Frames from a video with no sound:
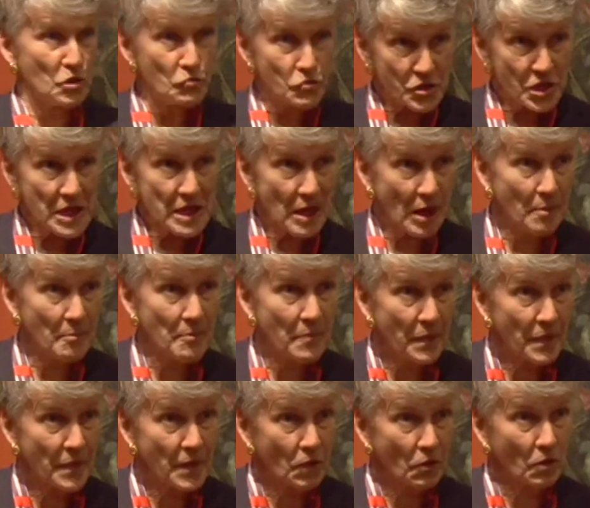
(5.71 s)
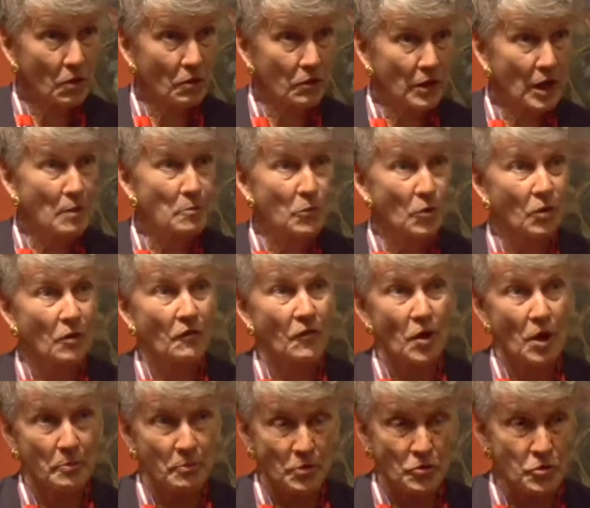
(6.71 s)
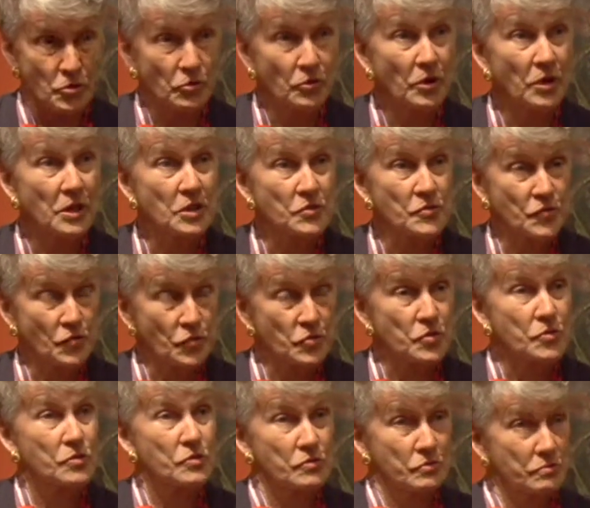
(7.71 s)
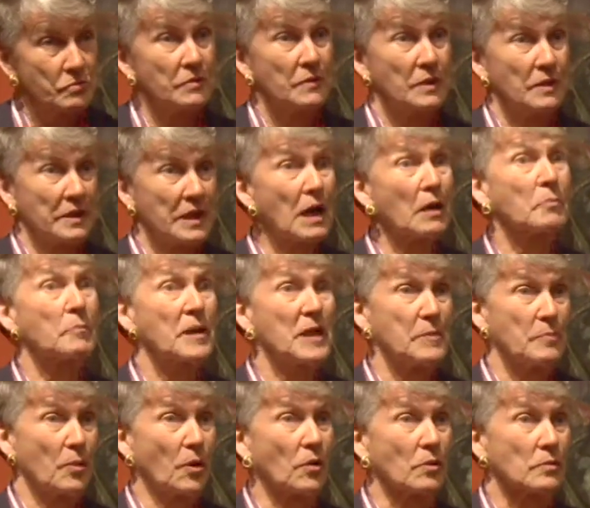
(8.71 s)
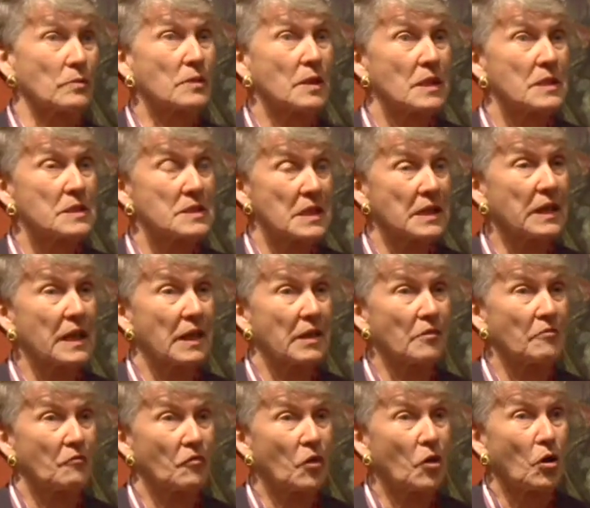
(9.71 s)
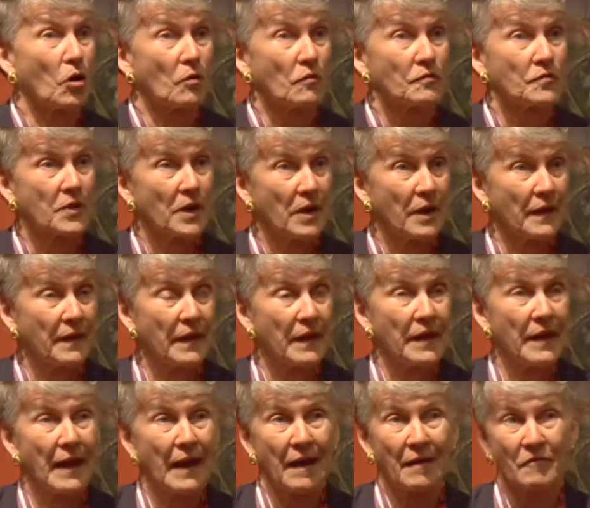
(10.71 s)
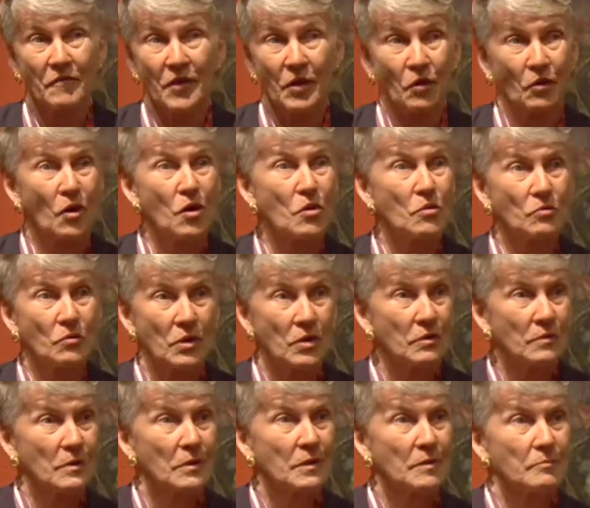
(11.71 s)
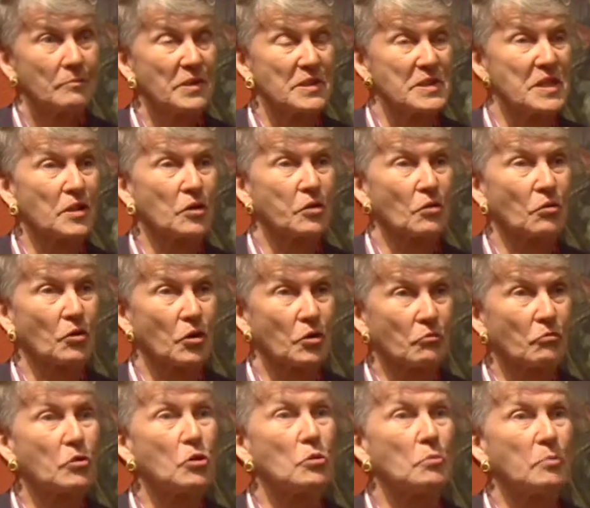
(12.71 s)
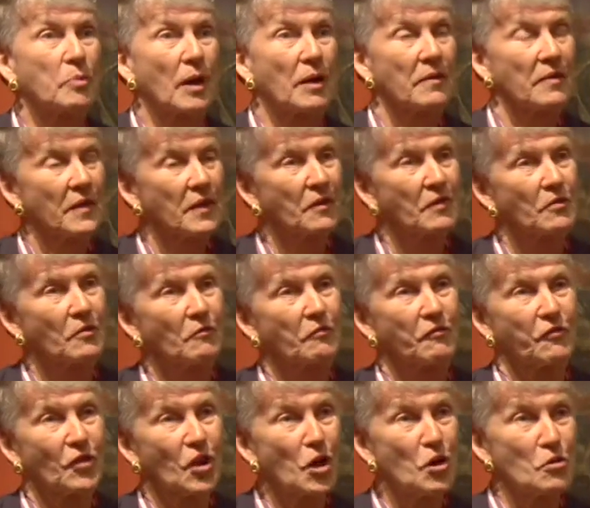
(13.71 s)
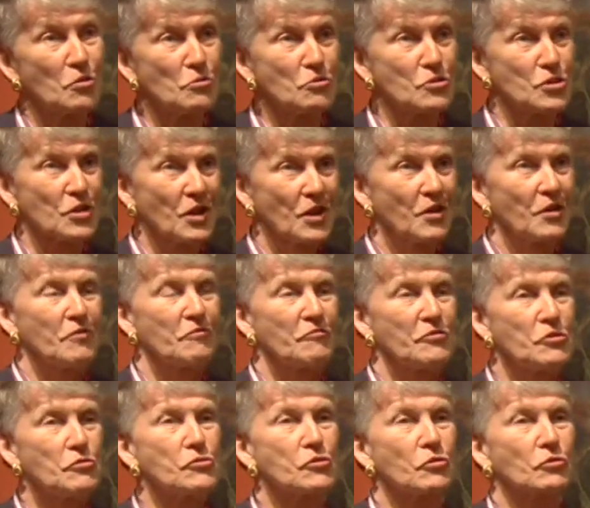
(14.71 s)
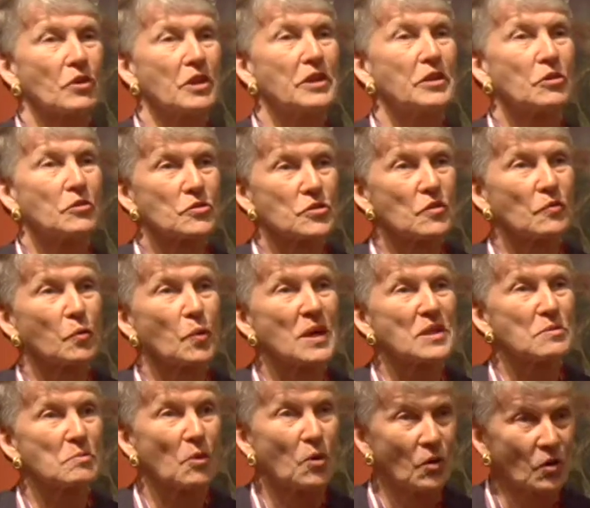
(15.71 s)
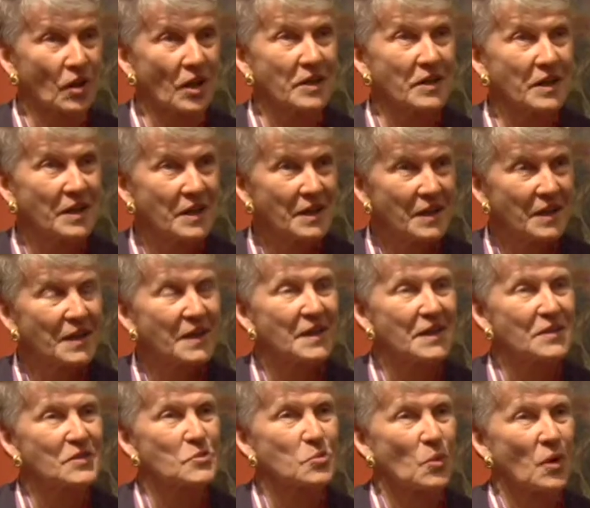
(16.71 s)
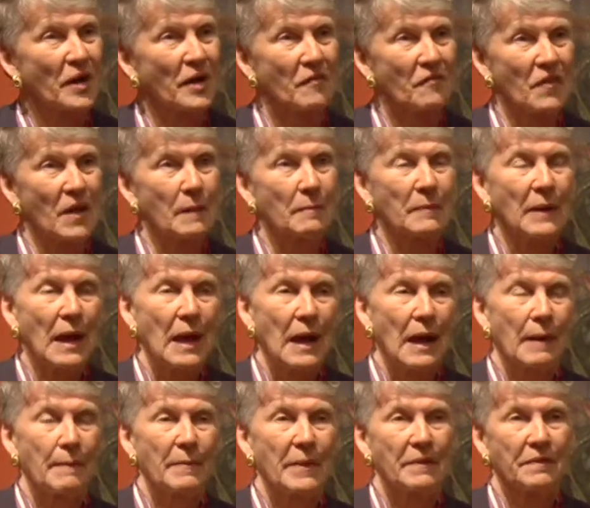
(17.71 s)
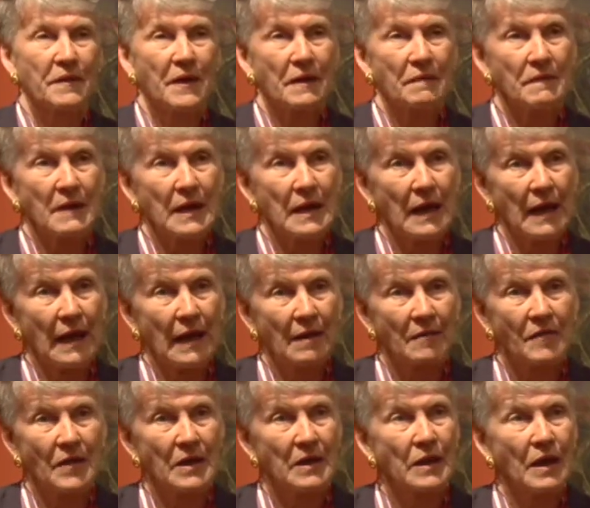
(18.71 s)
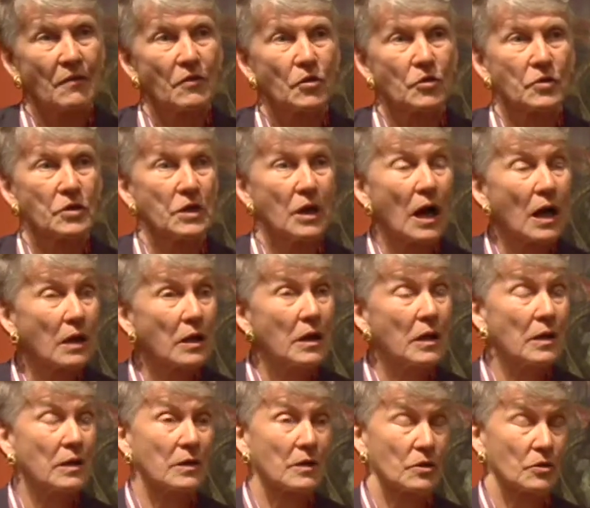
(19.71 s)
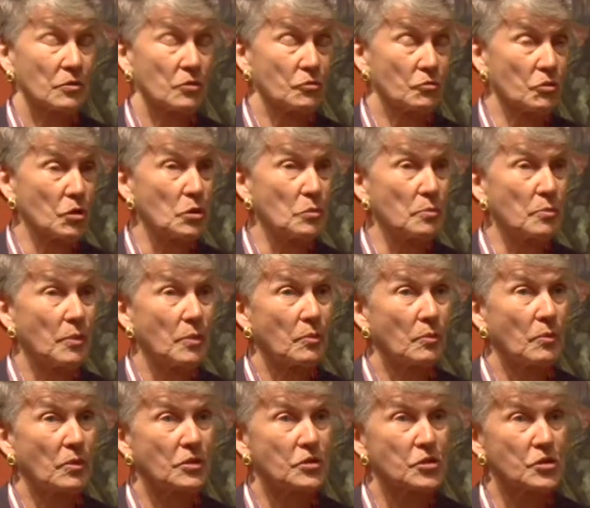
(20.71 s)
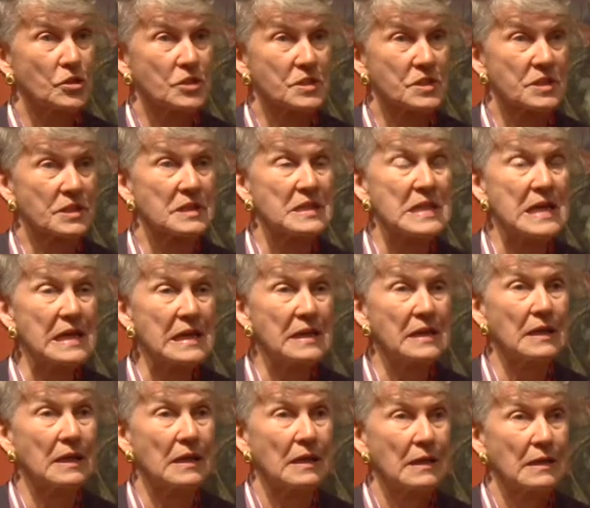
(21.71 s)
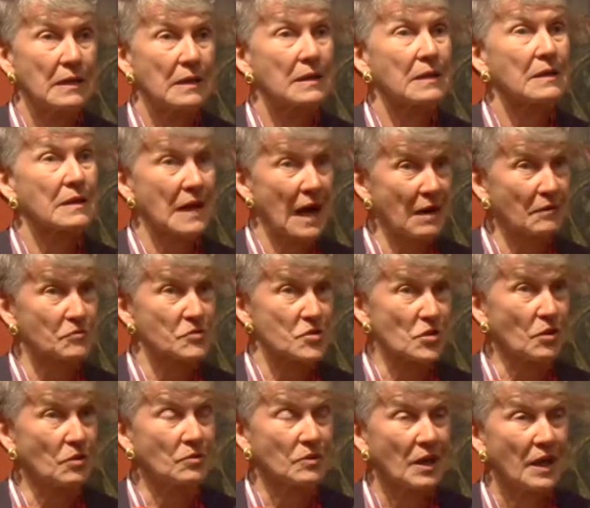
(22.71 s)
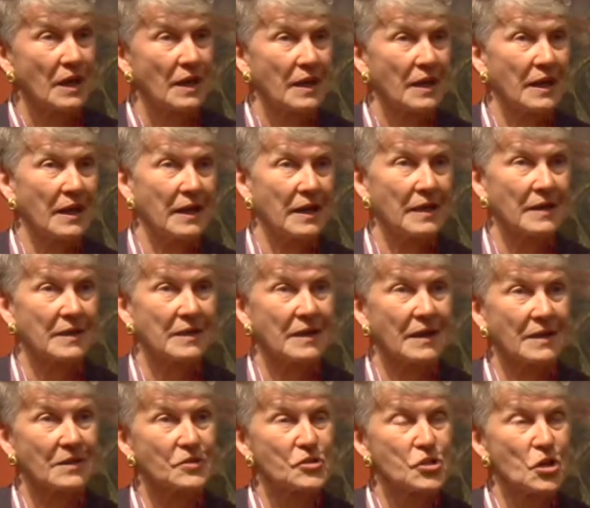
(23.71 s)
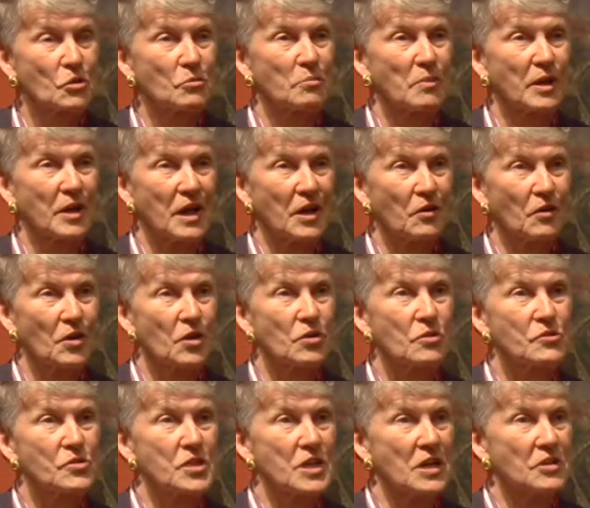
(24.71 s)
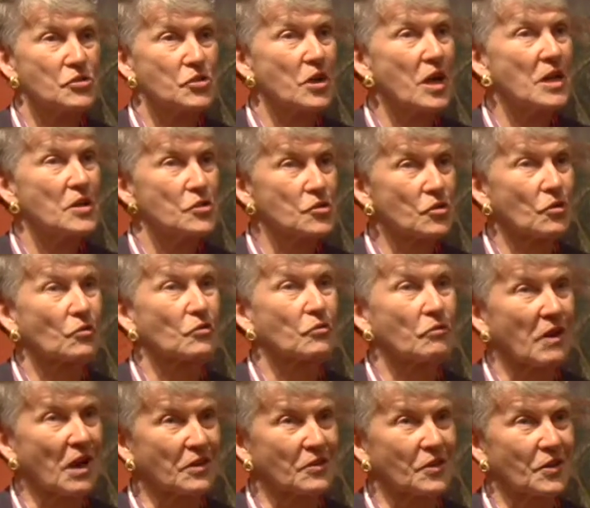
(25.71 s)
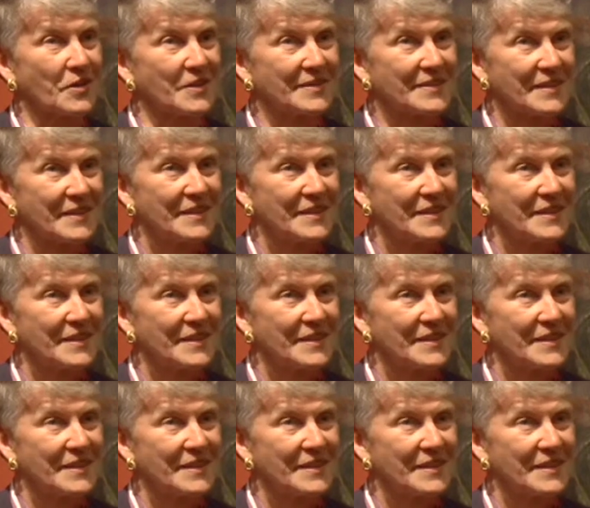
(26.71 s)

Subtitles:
museum, there are a number of opportunities for young people to get involved. They have their own particular group. I think the FLOWS, Future Leaders of Westmoreland, is one of them. But then they have another young group, which is the Teen Council, and Joan McGarry, who's the educational director,